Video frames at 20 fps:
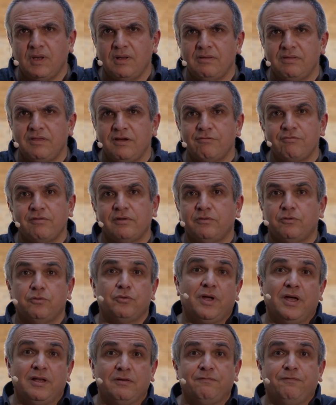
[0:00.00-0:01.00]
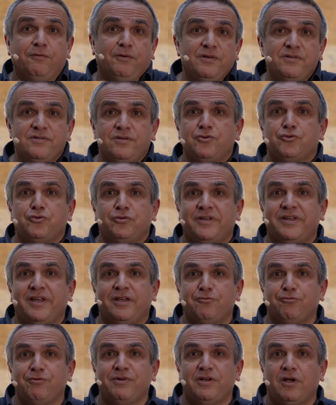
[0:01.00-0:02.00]
You can, for instance,
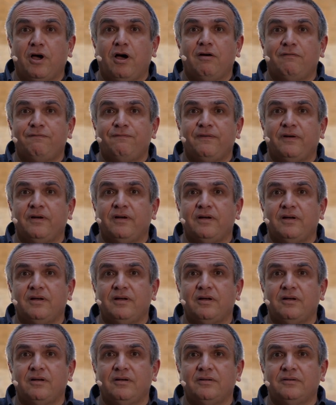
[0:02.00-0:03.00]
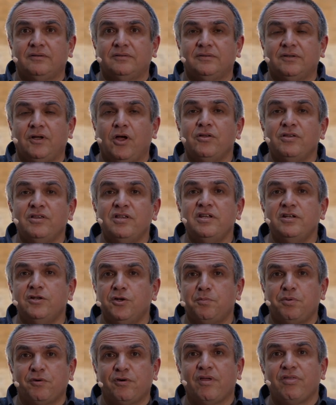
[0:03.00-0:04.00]
get rid of
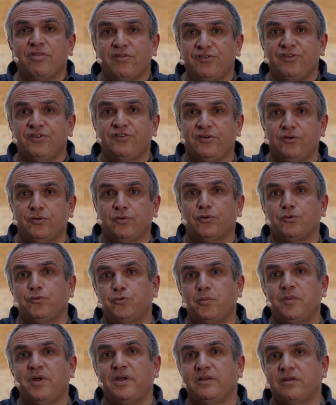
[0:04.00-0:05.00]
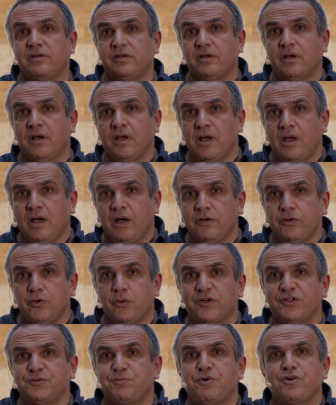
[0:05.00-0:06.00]
unneeded parentheses in order to make
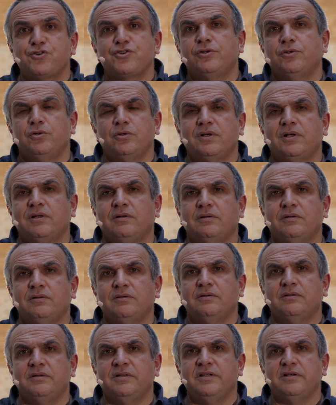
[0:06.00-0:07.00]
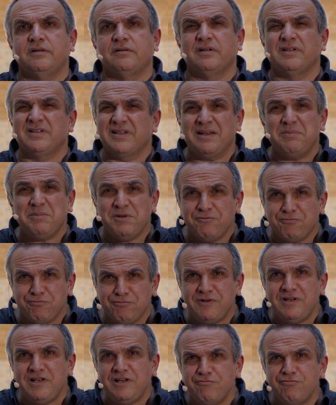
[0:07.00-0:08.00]
your expression look neater. It can be
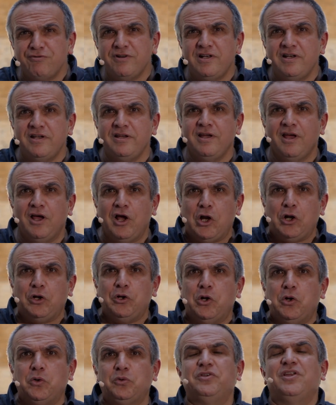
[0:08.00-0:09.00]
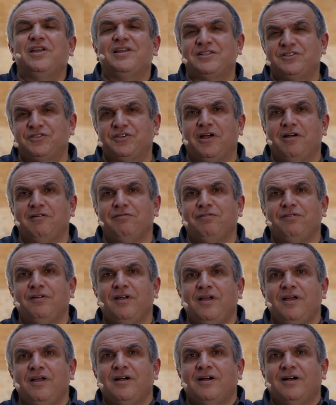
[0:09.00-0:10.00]
really, really low-tech stuff.
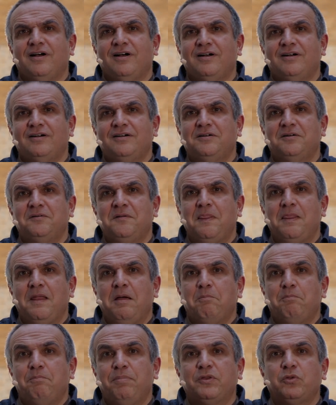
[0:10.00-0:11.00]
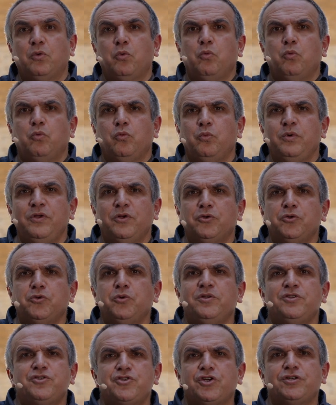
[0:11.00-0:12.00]
But we don't
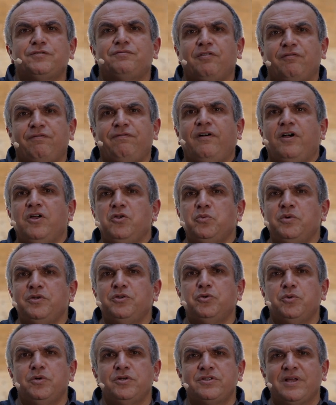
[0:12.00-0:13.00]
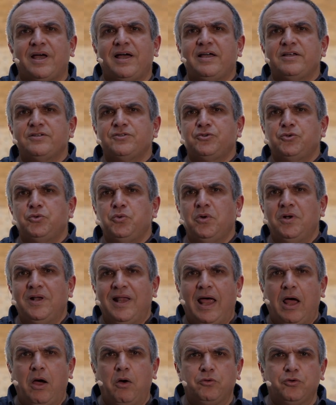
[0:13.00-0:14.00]
do it just for fun. We do it as to
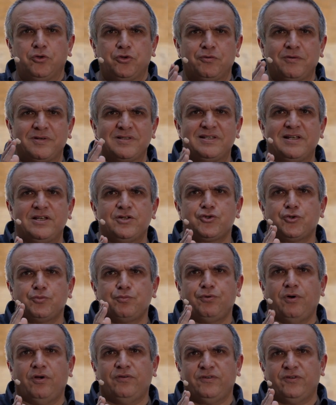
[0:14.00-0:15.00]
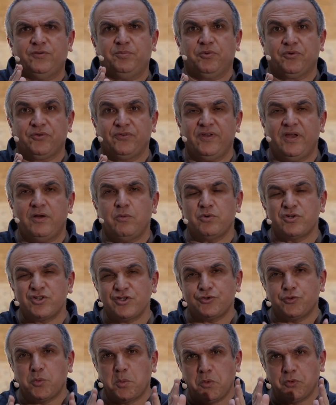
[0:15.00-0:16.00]
allow the translation process per se, which
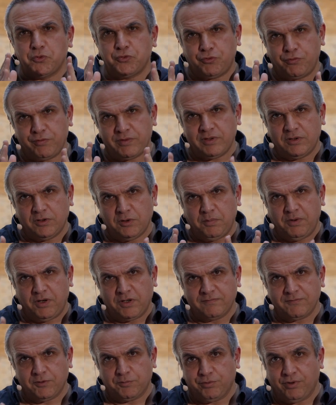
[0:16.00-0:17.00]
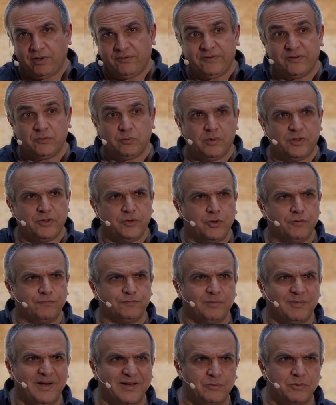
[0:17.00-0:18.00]
is the most critical part of the process, where you go
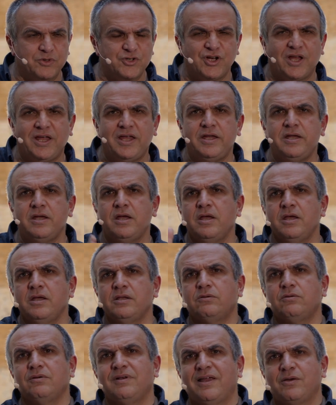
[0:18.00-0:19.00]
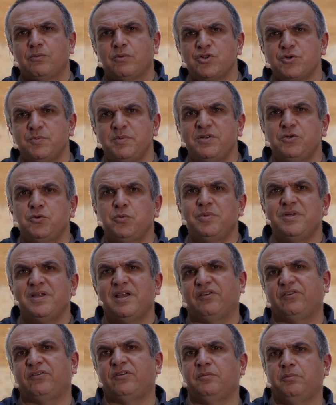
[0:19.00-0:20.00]
from language A to language B, to be
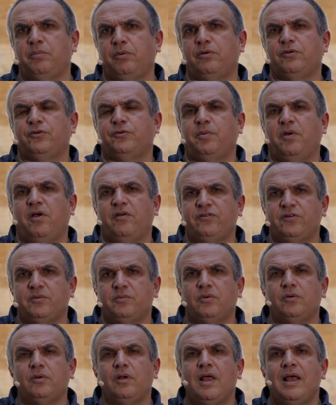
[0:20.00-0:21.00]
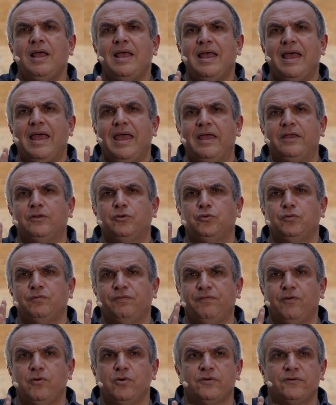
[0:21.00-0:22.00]
as simple as possible, and to
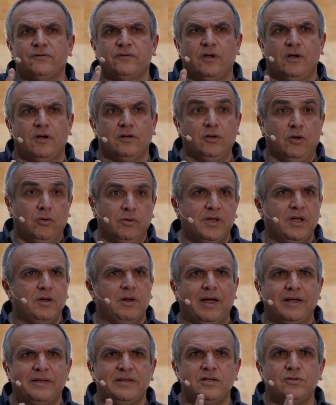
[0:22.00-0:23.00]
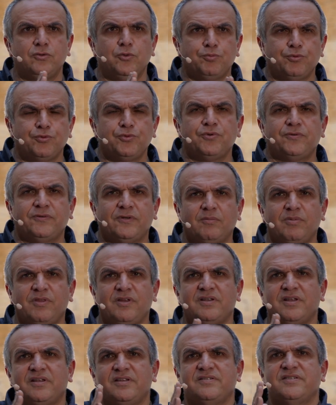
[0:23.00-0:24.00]
focus on, okay, I need to produce
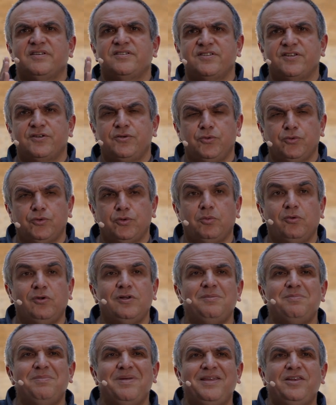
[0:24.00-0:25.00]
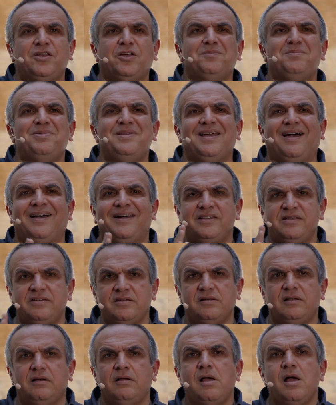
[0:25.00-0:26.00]
something that is executable. It may not be
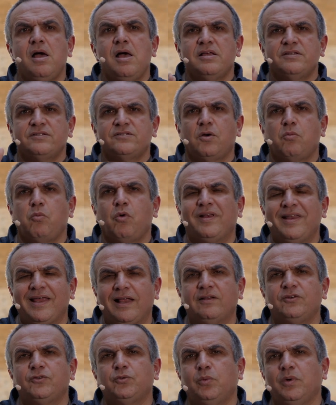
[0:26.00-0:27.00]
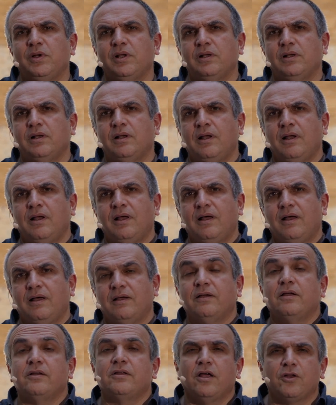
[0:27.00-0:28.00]
ideal. Someone else will,
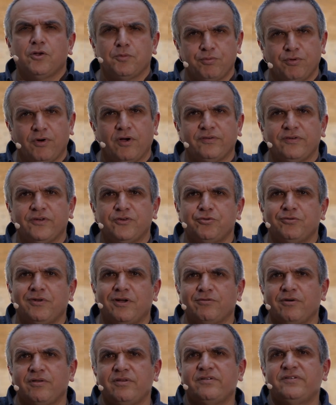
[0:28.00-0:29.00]
another process, should I rather